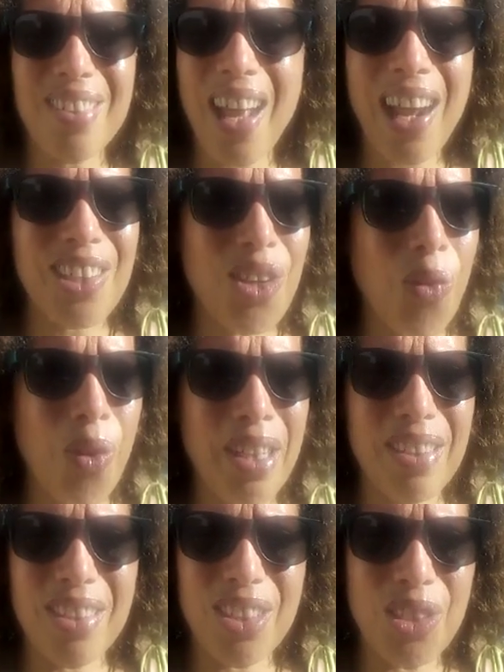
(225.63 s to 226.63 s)
not
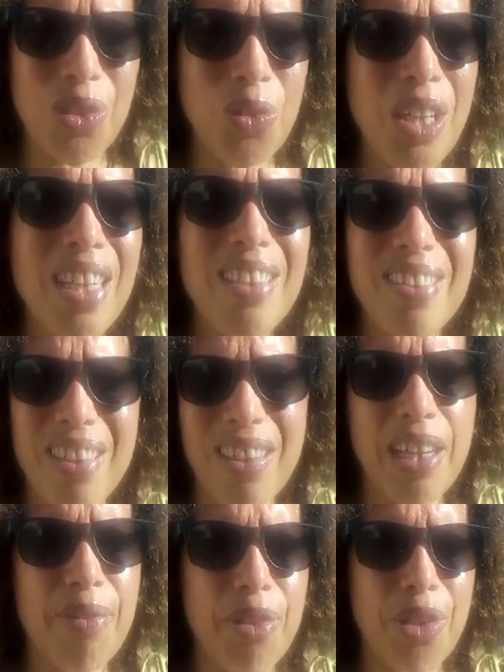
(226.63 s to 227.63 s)
going to
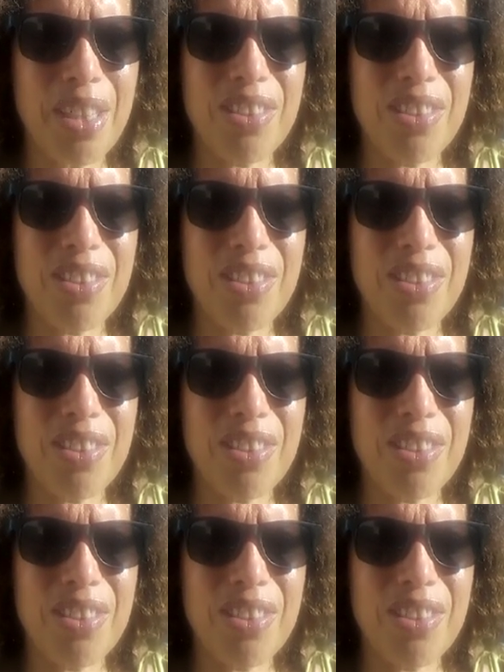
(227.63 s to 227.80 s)
deliver.